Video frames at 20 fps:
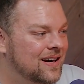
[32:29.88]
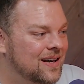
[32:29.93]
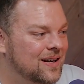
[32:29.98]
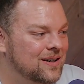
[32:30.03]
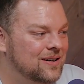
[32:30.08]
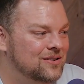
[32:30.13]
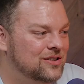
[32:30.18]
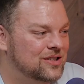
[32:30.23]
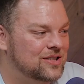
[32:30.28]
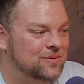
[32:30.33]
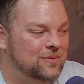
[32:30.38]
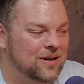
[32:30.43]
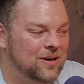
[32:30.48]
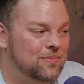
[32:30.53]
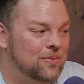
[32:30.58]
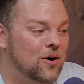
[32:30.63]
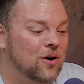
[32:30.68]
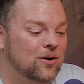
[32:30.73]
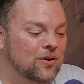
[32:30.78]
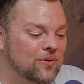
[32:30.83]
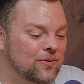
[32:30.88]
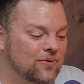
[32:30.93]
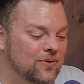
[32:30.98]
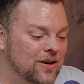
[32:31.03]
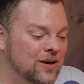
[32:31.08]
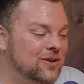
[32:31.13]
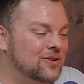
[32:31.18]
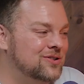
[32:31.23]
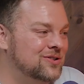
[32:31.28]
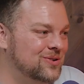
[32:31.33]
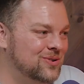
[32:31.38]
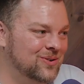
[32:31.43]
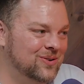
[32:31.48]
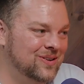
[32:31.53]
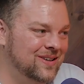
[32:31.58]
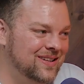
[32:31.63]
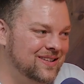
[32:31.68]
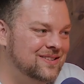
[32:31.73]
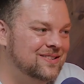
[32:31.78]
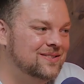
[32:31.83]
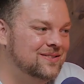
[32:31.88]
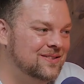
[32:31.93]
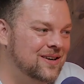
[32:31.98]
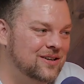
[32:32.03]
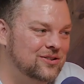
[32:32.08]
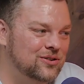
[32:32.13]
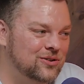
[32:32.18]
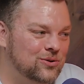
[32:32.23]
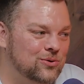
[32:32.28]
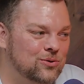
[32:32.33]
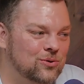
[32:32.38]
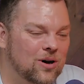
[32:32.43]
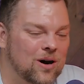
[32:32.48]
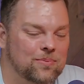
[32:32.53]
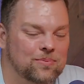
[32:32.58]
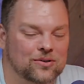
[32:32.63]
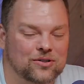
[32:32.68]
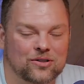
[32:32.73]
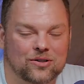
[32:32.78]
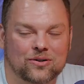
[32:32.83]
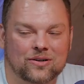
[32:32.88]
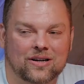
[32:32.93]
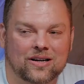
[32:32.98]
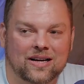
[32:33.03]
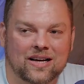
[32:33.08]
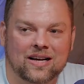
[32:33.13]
Just to be a part of their story is such a cool opportunity.